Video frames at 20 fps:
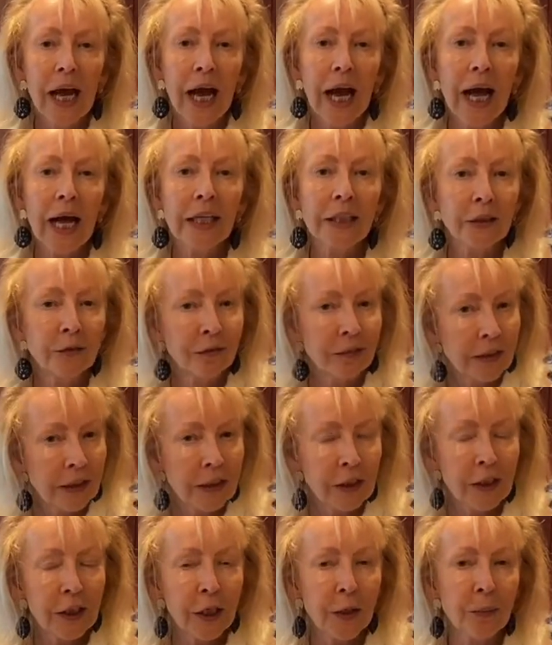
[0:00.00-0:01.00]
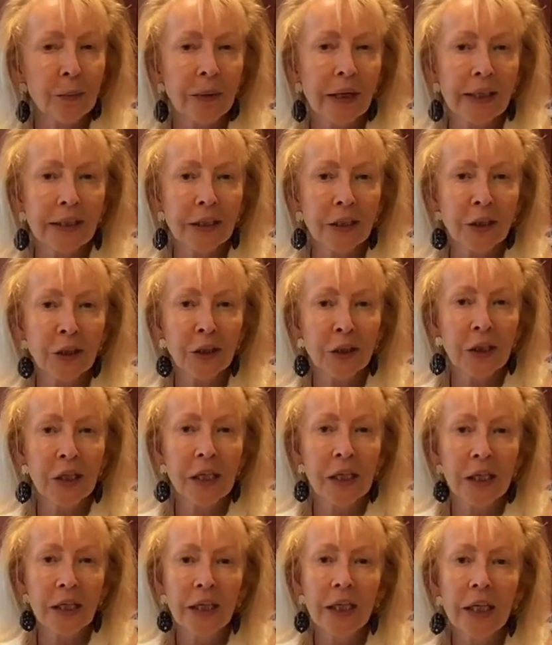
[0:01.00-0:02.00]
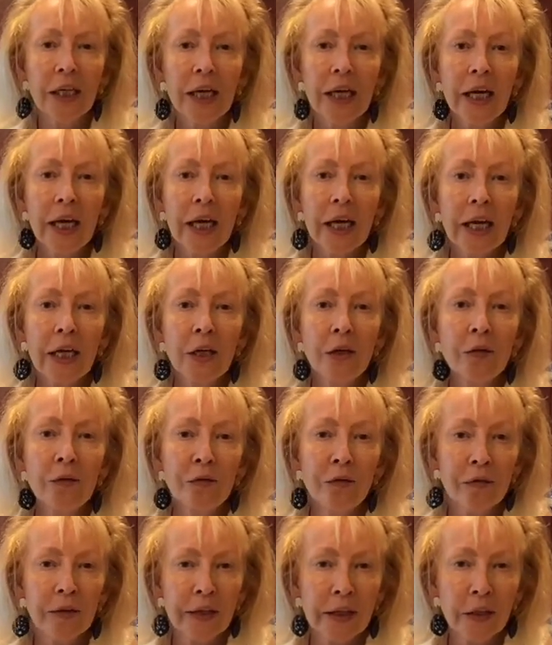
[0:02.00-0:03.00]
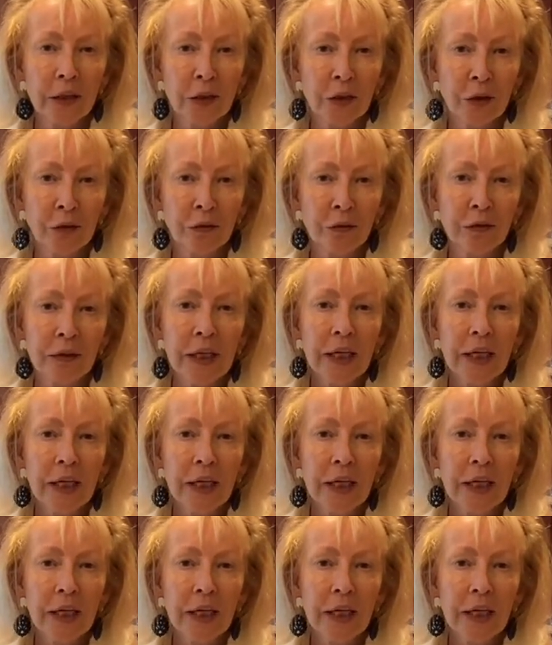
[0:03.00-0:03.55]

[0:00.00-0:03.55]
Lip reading: as a visiting practitioner in the field of